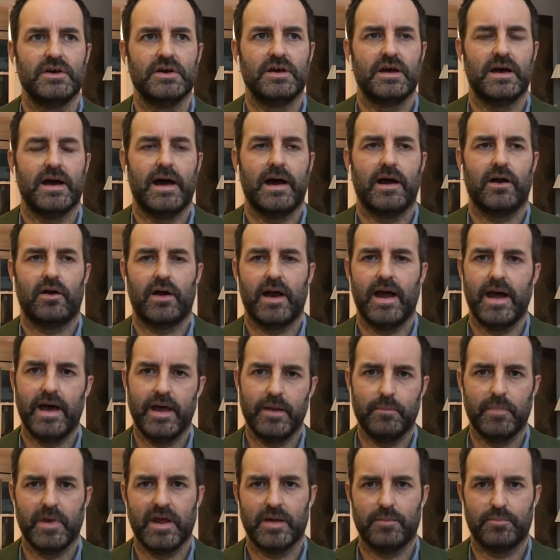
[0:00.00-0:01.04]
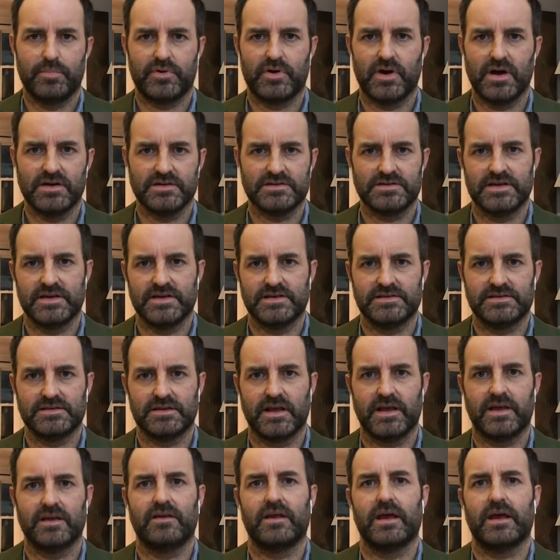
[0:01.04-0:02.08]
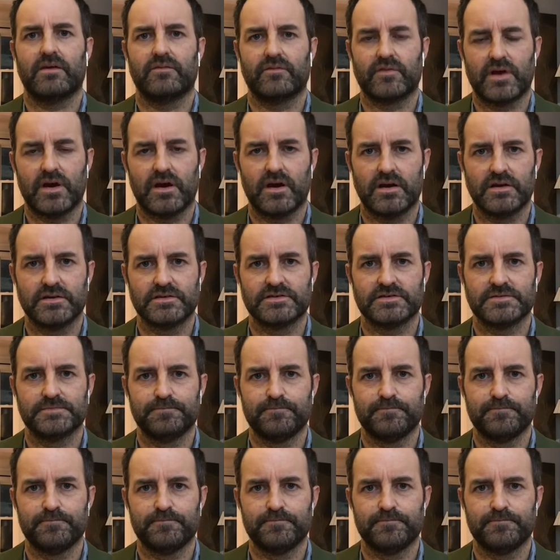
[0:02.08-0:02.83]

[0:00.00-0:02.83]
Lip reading: our handmade process like a deck of cards.